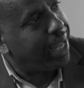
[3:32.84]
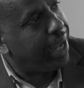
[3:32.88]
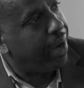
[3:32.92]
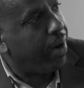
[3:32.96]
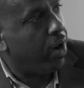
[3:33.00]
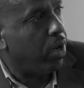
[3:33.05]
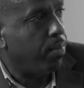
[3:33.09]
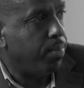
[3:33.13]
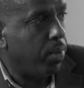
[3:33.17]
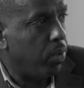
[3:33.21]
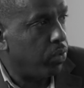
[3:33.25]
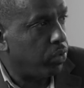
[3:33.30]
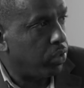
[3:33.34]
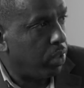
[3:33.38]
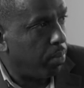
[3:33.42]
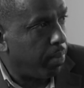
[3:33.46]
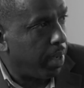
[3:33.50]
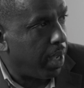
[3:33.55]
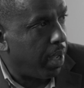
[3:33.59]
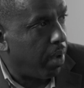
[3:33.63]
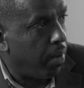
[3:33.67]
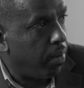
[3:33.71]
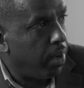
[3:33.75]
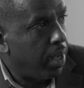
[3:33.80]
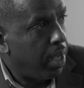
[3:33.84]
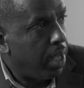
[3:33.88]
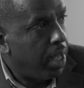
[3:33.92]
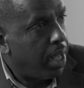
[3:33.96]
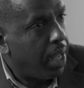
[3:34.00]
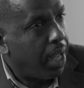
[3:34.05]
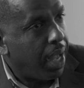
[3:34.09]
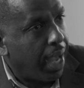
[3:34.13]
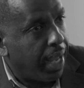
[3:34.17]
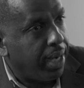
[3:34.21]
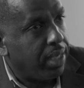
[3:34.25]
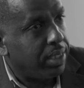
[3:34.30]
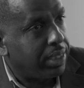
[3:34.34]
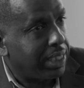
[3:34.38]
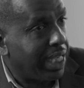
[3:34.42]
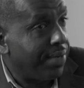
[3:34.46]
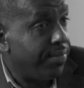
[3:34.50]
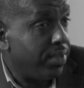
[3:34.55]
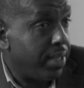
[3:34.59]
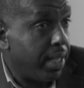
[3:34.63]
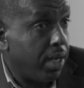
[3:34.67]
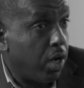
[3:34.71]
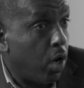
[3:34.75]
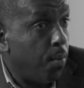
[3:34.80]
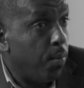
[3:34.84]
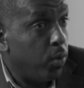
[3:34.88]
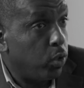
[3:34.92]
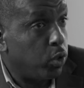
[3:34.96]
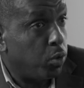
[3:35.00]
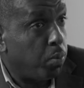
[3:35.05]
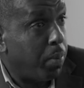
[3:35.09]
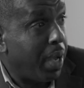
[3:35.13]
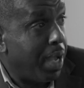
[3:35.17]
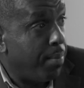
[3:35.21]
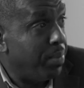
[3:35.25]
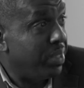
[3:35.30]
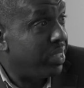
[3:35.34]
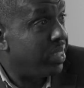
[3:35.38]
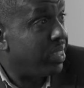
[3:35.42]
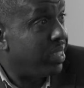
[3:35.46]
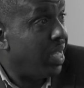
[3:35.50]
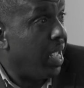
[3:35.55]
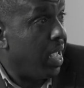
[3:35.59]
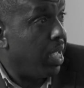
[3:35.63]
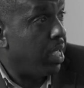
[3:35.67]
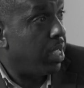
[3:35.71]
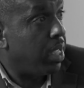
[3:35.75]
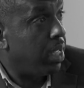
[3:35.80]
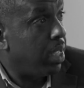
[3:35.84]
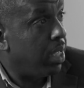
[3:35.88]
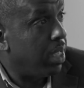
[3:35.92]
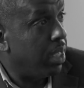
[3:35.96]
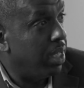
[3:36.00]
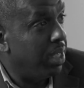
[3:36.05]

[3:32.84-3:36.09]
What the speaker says: cared most about. I discovered that almost by mistake,